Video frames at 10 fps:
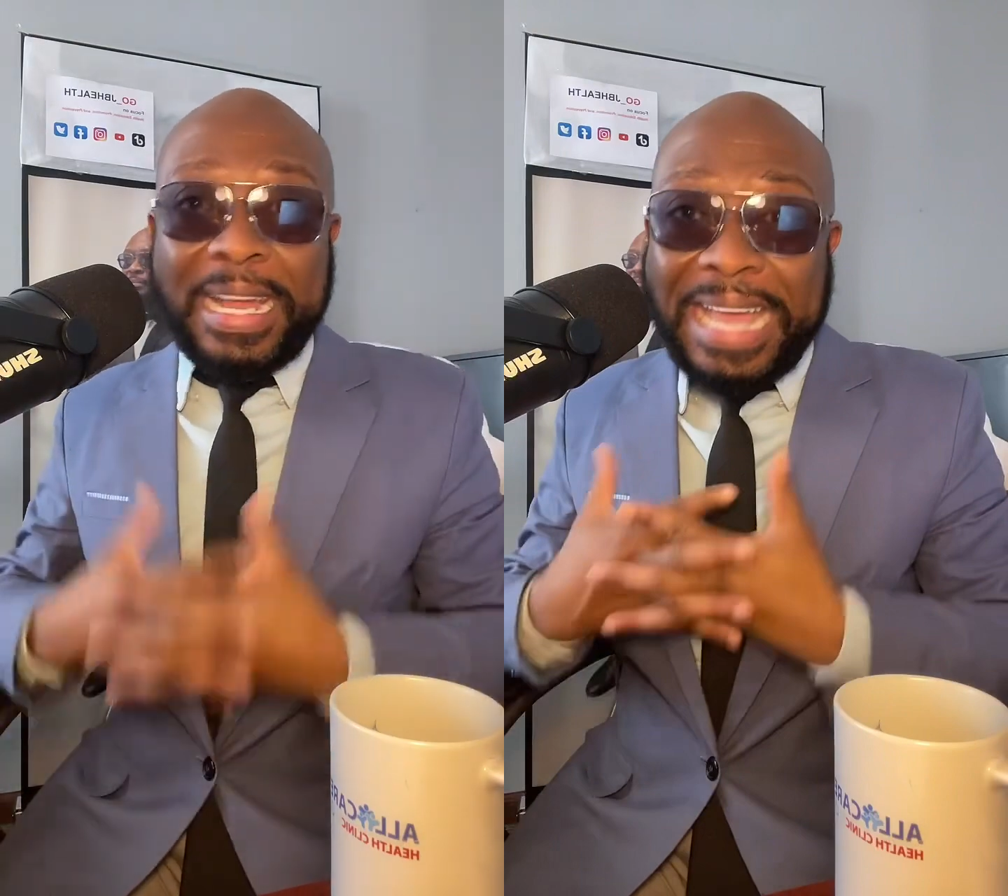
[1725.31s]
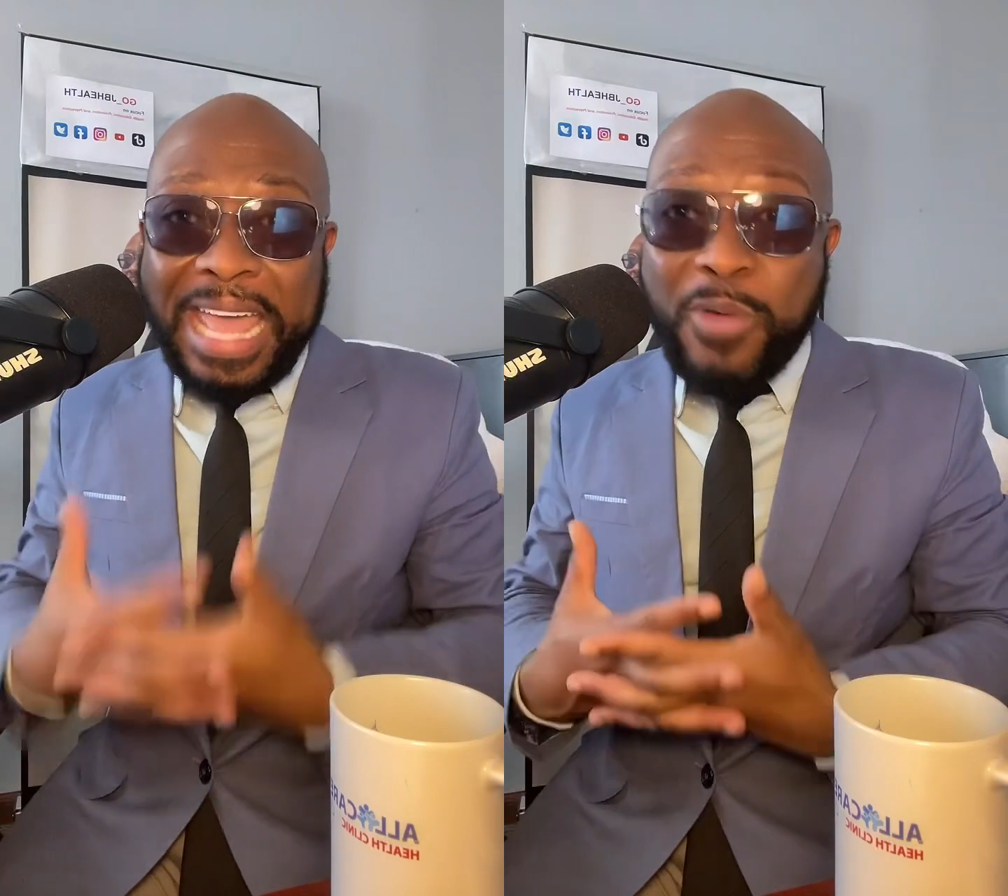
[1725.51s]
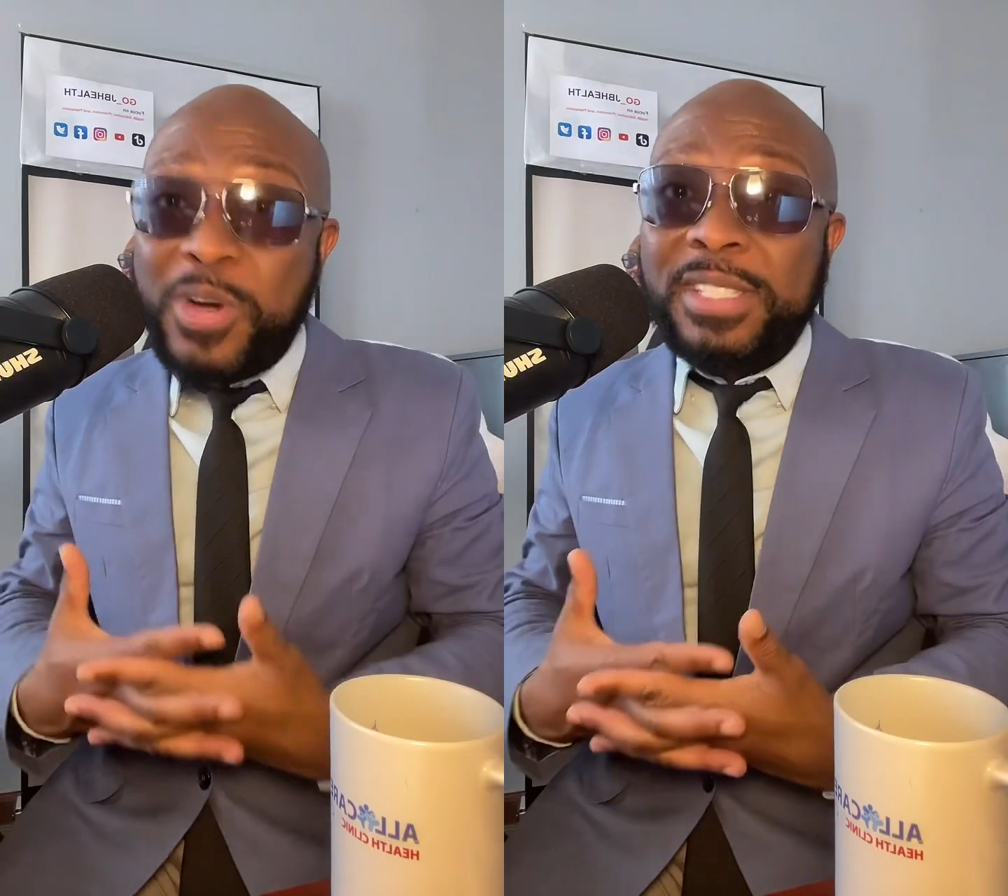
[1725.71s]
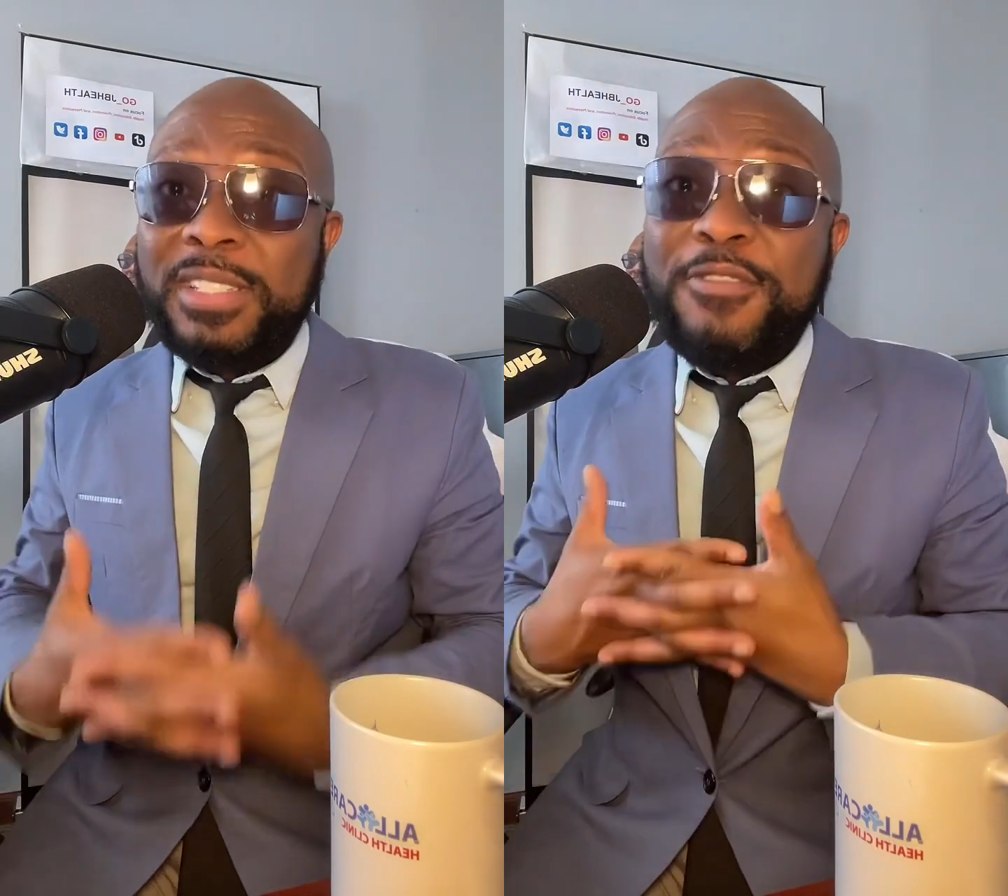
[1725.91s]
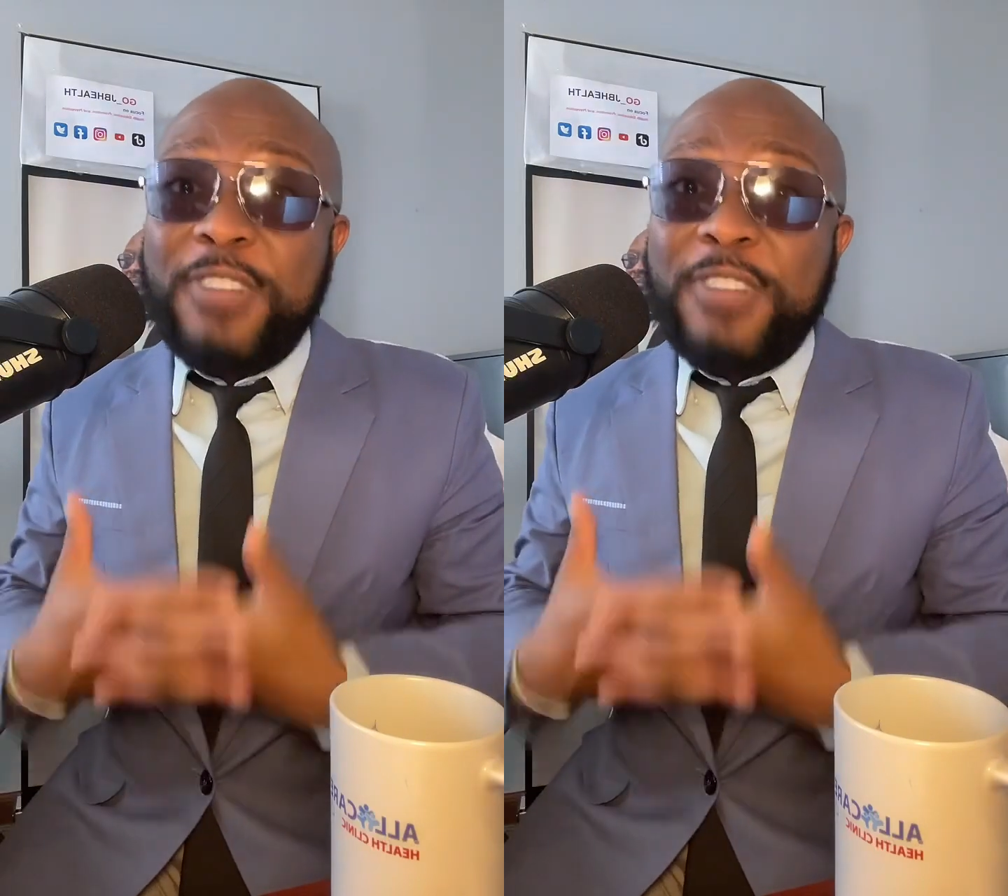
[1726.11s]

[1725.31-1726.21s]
and A1C